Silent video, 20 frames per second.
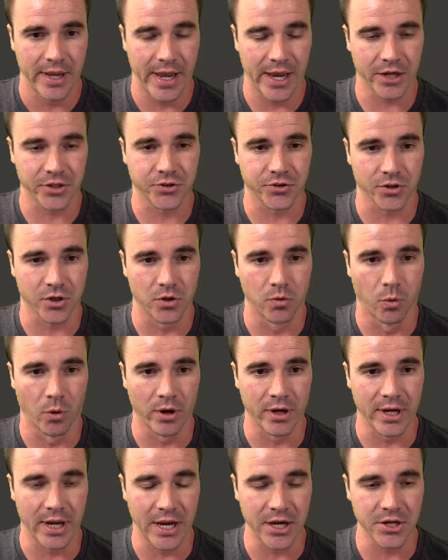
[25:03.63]
extra
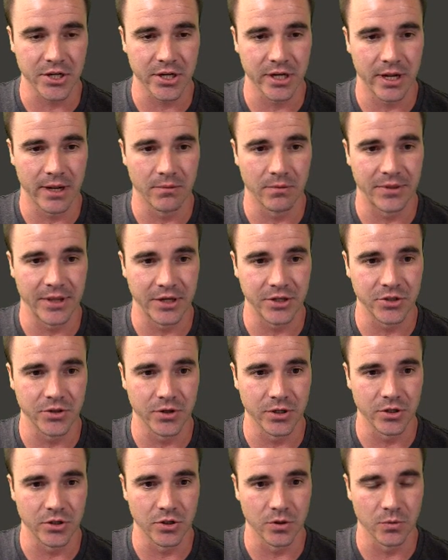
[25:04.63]
coordination and things
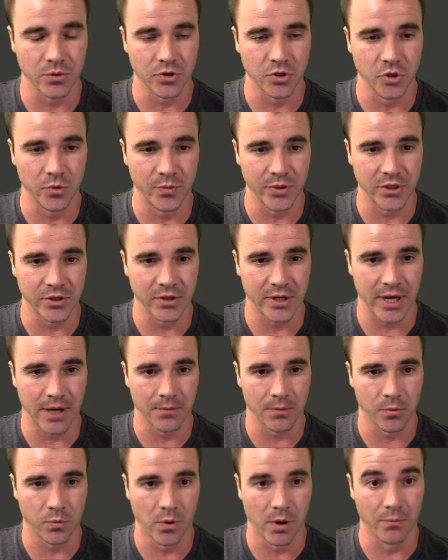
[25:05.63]
you can do with two pieces you
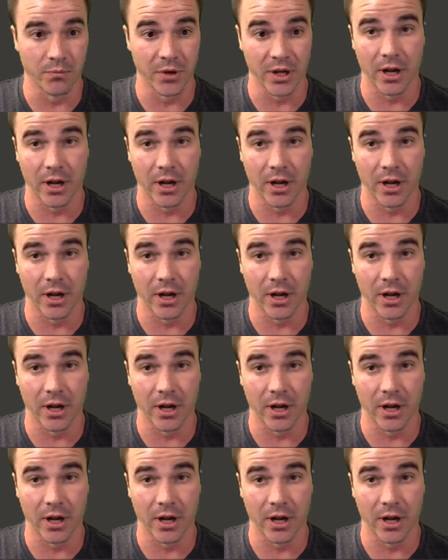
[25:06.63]
can't with one.